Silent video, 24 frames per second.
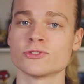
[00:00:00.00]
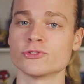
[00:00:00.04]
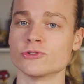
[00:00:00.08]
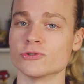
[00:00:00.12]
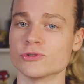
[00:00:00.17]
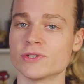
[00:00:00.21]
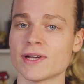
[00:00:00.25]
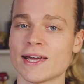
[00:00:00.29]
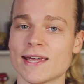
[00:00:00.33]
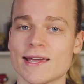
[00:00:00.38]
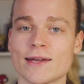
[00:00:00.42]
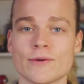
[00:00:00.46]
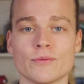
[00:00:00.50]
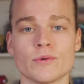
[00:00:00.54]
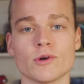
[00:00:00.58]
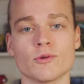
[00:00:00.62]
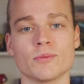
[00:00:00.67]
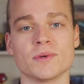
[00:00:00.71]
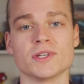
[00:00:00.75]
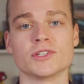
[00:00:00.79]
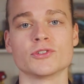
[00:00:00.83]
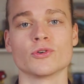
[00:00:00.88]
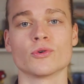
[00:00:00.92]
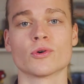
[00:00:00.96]
Today we'll
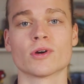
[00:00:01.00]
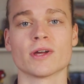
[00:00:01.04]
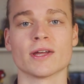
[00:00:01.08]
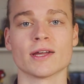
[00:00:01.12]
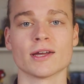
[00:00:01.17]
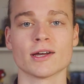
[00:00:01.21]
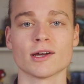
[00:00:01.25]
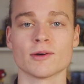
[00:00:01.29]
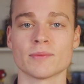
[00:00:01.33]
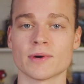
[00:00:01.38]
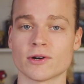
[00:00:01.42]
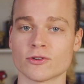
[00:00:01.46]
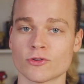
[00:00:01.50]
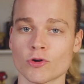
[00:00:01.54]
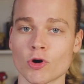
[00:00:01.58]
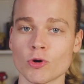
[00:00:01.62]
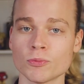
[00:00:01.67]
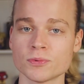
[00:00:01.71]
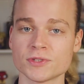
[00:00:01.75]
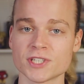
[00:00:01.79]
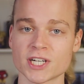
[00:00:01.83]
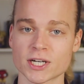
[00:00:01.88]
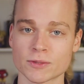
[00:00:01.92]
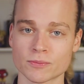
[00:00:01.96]
be talking about
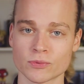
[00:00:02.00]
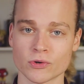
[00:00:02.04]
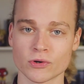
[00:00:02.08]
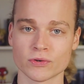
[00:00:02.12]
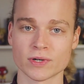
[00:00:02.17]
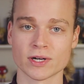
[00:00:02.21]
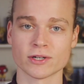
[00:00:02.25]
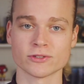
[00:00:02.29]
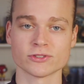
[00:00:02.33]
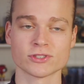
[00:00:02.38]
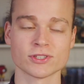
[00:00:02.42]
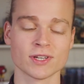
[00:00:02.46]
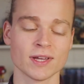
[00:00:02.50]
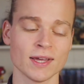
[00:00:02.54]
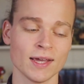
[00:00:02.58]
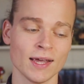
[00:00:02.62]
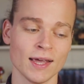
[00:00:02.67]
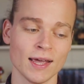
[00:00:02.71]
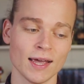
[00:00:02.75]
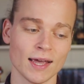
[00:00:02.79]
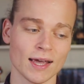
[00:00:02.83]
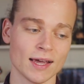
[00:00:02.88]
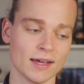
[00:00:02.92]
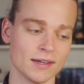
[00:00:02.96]
object pronouns,
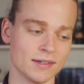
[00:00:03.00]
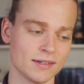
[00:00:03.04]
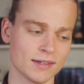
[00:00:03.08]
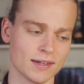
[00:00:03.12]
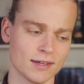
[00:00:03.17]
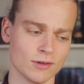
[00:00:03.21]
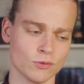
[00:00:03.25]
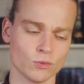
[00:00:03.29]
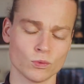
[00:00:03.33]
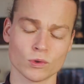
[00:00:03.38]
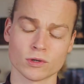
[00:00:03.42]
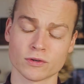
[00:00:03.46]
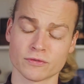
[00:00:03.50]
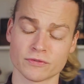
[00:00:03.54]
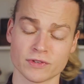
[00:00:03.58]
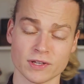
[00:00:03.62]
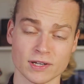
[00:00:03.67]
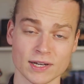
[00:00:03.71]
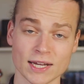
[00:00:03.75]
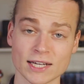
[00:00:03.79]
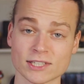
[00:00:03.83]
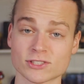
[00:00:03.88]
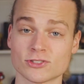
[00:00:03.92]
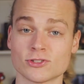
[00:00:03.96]
and in one of the
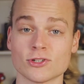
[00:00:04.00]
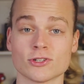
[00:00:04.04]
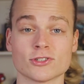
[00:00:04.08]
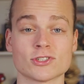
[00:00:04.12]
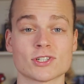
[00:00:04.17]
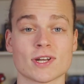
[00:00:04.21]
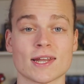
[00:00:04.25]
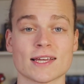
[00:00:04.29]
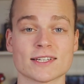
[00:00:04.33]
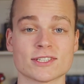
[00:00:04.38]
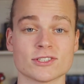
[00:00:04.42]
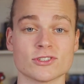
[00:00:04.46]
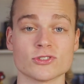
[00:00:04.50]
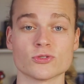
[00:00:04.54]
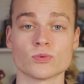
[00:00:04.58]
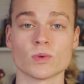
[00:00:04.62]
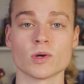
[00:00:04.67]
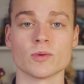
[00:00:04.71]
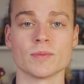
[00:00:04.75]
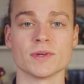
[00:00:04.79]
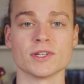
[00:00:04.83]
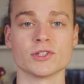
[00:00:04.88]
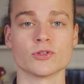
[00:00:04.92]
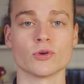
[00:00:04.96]
next Dutch lessons
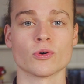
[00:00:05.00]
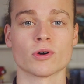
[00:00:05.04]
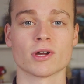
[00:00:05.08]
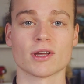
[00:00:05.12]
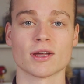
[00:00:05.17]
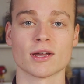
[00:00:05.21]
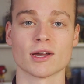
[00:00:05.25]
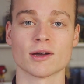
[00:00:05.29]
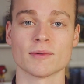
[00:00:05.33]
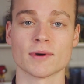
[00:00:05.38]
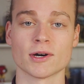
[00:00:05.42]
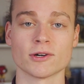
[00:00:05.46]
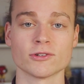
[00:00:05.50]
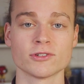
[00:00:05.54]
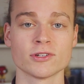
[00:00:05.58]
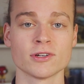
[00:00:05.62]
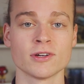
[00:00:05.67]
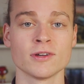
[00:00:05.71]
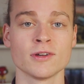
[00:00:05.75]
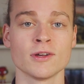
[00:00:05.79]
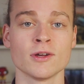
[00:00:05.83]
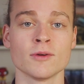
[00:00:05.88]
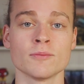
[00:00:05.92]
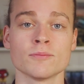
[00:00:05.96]
we'll be talking about
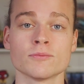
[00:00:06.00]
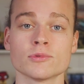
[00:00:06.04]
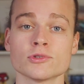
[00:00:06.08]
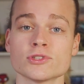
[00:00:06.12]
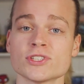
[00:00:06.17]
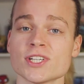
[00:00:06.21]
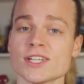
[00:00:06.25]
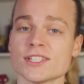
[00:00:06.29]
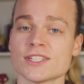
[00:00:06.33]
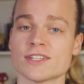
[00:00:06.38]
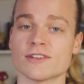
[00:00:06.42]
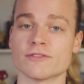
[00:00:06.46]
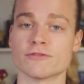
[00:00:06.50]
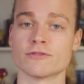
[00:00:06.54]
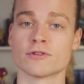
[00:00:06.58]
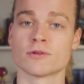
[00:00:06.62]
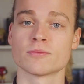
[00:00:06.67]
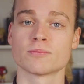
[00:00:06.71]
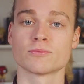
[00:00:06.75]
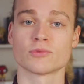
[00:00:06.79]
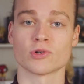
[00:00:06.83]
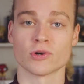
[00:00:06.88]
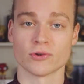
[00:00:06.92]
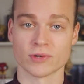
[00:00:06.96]
possessive
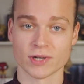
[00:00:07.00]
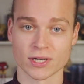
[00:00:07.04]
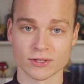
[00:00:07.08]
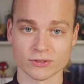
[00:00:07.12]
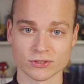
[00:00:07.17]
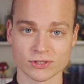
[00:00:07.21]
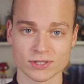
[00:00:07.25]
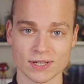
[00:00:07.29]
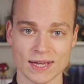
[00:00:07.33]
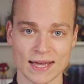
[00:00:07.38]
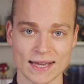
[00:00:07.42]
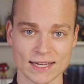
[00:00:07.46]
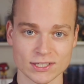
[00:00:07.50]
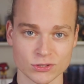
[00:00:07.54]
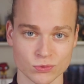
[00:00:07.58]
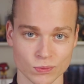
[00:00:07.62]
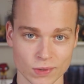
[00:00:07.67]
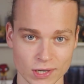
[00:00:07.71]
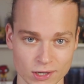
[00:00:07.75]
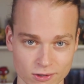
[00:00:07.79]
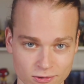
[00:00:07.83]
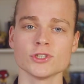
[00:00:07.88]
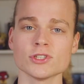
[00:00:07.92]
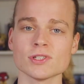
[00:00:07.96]
pronouns as
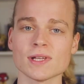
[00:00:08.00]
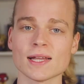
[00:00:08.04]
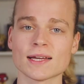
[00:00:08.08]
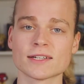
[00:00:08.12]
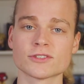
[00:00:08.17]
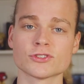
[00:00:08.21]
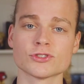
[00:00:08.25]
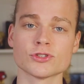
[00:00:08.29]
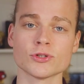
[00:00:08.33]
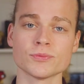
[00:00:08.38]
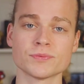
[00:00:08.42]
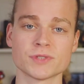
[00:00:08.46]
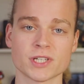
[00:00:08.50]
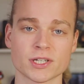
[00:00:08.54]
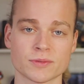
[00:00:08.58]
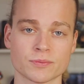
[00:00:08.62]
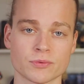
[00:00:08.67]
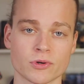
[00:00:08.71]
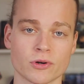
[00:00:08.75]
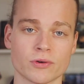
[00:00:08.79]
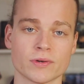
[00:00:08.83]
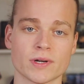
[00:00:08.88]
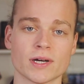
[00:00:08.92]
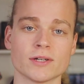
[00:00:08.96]
well. Just like subject
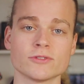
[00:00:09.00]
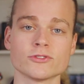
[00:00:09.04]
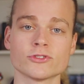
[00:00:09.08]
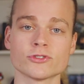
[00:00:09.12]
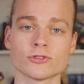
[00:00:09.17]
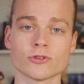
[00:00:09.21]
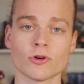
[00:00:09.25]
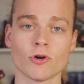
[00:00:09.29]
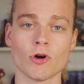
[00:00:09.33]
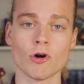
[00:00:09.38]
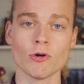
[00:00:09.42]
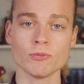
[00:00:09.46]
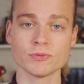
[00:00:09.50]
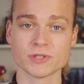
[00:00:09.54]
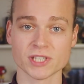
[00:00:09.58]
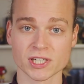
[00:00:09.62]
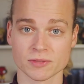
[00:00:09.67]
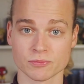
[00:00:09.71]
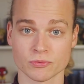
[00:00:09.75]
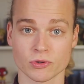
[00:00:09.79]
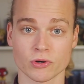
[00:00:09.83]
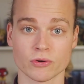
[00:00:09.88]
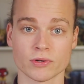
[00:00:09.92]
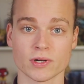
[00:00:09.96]
pronouns,
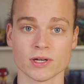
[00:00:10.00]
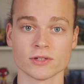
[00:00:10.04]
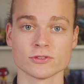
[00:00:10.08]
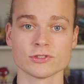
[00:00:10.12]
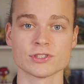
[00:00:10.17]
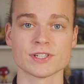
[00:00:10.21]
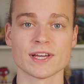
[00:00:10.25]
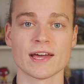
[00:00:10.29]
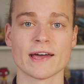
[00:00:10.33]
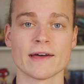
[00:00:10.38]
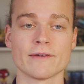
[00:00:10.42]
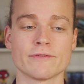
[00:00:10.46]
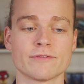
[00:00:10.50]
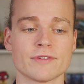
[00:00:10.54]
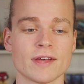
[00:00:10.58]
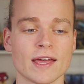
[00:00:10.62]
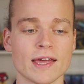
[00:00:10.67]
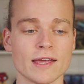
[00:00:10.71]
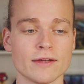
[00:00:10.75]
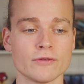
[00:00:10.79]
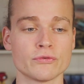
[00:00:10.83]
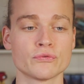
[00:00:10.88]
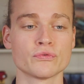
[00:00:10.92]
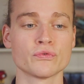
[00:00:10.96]
object pronouns have
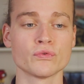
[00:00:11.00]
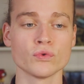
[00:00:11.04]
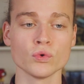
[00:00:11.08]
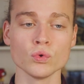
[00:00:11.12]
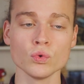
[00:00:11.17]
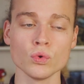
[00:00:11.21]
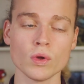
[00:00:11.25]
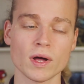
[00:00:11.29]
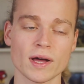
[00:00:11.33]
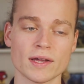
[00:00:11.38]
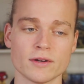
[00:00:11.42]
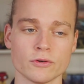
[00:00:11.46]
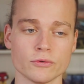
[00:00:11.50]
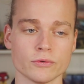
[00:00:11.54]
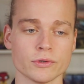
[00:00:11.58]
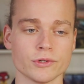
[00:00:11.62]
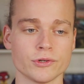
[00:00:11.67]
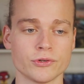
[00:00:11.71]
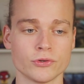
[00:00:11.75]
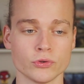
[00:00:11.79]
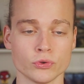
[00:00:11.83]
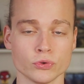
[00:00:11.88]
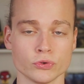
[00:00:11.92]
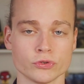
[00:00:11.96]
a full and a
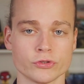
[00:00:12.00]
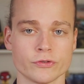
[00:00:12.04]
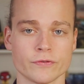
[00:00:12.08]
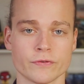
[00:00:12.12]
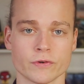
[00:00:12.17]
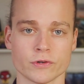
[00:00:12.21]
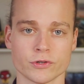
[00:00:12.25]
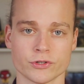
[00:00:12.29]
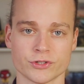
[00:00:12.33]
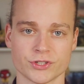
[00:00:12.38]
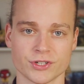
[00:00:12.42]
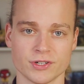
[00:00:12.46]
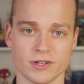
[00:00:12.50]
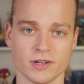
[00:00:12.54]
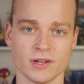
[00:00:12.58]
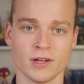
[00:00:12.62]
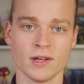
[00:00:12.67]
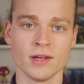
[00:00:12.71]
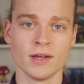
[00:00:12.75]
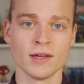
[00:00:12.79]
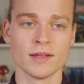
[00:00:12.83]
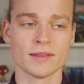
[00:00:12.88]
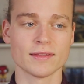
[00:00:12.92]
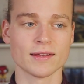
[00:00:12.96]
reduced version
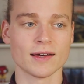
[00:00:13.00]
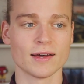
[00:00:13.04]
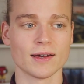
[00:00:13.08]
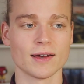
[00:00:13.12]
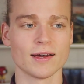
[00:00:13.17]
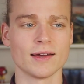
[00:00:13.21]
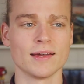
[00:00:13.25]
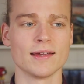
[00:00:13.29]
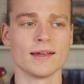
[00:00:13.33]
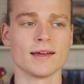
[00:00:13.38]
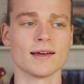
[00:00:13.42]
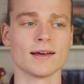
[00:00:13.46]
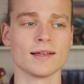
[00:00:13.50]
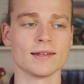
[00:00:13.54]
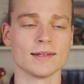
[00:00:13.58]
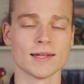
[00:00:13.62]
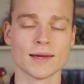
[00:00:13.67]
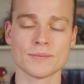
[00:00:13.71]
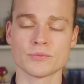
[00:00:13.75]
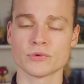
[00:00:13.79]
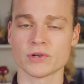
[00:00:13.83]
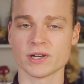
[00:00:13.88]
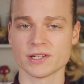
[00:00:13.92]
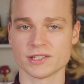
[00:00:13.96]
that I
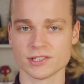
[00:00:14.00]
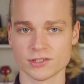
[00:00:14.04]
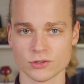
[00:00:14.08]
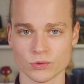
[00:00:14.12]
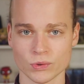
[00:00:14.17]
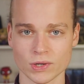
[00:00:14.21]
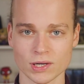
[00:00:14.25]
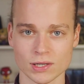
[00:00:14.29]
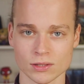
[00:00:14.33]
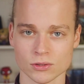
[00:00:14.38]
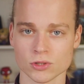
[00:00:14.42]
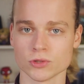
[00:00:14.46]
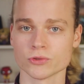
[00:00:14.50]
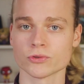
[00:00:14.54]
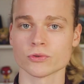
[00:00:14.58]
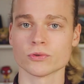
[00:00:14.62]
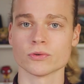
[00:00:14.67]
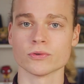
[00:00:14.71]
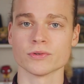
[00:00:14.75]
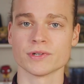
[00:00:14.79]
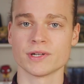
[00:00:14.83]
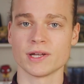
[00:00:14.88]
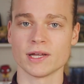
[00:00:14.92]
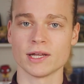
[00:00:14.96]
elaborated quite a lot
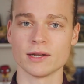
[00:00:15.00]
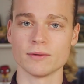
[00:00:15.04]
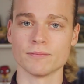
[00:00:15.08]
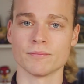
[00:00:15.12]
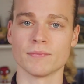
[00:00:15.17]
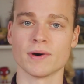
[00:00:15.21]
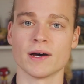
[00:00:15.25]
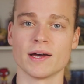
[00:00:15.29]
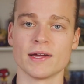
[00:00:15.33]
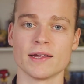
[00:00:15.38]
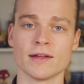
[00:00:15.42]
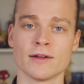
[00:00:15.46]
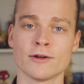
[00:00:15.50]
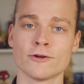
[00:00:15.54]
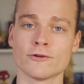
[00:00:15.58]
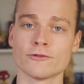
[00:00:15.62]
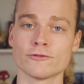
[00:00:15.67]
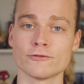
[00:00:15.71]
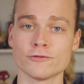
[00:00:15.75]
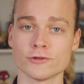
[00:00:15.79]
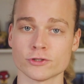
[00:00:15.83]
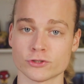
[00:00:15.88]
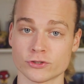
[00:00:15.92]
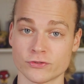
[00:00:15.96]
on in my
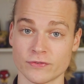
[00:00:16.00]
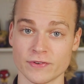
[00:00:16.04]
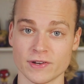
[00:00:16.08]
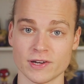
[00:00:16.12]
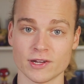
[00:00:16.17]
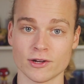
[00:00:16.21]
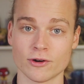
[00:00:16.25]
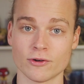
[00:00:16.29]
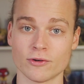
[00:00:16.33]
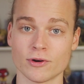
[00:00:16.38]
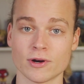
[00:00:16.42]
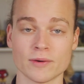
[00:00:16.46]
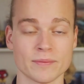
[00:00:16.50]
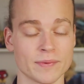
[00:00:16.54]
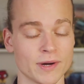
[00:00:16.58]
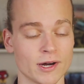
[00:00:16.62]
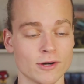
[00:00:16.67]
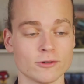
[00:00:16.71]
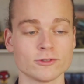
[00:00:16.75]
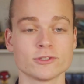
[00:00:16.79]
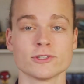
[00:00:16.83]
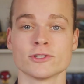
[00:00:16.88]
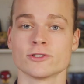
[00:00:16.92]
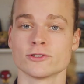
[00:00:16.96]
first video
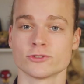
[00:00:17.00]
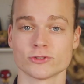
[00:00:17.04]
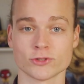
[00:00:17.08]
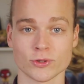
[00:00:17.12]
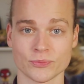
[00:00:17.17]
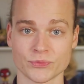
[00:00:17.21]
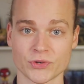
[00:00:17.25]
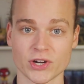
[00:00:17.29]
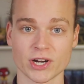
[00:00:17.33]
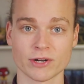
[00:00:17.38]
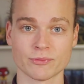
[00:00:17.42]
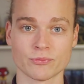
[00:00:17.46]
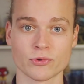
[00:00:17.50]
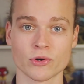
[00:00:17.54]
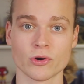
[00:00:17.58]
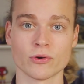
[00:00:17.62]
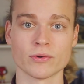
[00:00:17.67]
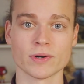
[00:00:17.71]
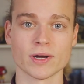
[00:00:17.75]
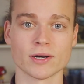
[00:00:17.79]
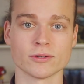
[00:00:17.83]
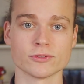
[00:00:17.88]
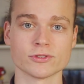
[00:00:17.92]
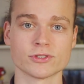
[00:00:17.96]
about subject
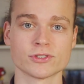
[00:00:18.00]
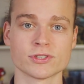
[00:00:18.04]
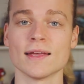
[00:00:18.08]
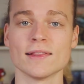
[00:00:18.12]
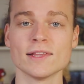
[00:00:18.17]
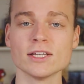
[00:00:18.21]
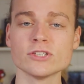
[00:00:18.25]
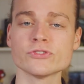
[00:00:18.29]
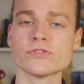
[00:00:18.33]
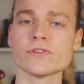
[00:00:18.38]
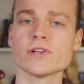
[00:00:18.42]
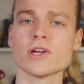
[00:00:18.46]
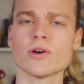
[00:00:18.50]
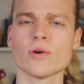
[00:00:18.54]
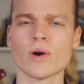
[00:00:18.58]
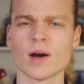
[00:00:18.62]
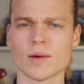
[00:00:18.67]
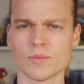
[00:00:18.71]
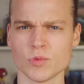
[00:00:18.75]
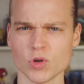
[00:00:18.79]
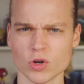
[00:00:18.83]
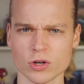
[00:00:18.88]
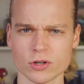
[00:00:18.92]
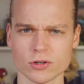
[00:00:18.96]
pronouns. In this video,
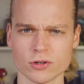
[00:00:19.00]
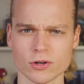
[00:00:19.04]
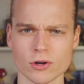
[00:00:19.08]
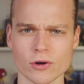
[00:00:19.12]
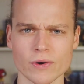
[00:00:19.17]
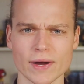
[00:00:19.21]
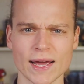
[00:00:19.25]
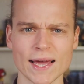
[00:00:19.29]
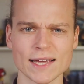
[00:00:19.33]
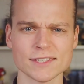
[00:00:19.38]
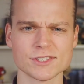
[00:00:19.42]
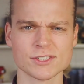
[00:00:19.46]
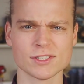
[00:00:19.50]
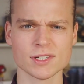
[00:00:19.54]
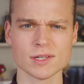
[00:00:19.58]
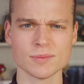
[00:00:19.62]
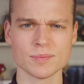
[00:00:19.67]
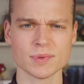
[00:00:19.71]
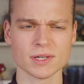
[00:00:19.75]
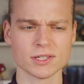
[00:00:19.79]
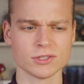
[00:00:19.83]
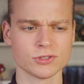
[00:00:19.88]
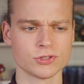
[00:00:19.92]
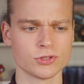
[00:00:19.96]
I'm not going to go as
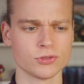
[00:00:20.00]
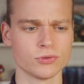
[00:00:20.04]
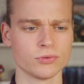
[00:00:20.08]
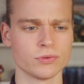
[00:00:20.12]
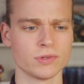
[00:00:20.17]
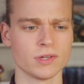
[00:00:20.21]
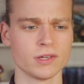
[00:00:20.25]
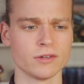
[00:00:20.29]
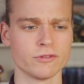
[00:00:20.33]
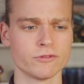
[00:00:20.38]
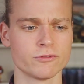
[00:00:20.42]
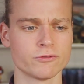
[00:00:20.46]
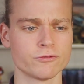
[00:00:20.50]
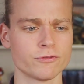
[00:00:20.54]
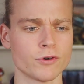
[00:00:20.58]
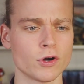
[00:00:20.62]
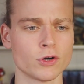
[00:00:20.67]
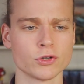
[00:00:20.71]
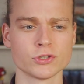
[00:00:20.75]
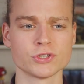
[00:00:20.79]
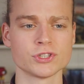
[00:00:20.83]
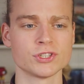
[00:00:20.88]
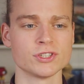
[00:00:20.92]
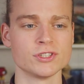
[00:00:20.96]
deep into the
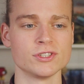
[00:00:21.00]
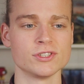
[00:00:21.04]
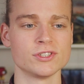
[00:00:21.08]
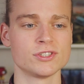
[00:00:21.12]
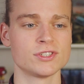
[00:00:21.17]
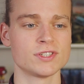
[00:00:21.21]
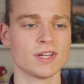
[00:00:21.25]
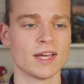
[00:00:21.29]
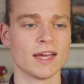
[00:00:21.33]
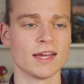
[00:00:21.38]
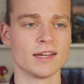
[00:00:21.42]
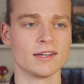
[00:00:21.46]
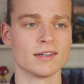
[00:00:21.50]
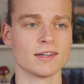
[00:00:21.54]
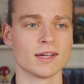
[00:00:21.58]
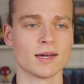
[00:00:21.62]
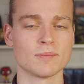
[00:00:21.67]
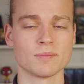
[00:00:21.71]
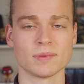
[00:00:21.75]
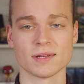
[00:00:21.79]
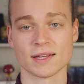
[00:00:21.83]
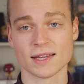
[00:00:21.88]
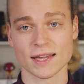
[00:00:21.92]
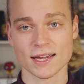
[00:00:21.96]
functions and
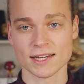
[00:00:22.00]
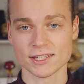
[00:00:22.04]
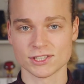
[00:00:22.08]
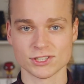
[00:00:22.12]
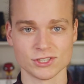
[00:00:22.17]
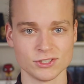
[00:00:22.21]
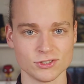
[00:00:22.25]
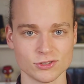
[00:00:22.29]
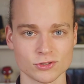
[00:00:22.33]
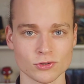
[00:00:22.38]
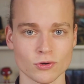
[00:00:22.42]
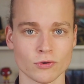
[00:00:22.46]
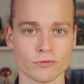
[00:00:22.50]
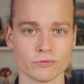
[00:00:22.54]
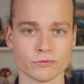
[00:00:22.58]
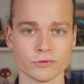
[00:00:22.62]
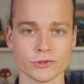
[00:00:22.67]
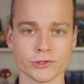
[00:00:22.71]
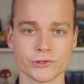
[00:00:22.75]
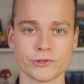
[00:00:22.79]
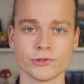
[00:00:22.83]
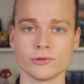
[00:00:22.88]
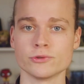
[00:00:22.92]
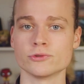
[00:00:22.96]
applications of
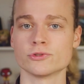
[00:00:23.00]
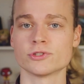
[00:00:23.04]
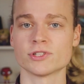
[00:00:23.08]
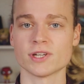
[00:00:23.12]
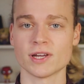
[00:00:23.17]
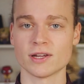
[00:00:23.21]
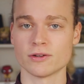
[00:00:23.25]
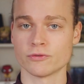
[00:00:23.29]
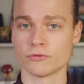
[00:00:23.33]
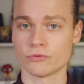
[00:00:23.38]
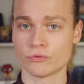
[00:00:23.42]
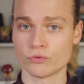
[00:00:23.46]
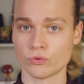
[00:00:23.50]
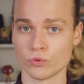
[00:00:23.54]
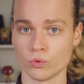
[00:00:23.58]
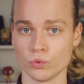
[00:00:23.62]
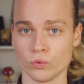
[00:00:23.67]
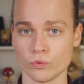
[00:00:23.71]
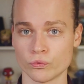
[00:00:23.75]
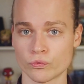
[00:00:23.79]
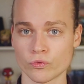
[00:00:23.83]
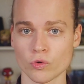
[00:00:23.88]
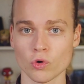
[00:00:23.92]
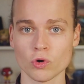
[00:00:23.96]
reduced and
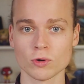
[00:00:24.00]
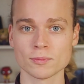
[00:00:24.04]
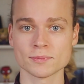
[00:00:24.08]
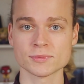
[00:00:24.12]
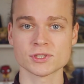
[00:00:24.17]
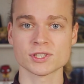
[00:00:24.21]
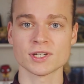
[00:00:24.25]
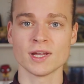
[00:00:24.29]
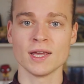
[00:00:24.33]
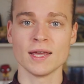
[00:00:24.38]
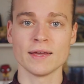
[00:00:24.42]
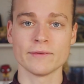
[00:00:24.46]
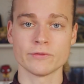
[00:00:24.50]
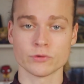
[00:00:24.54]
full forms.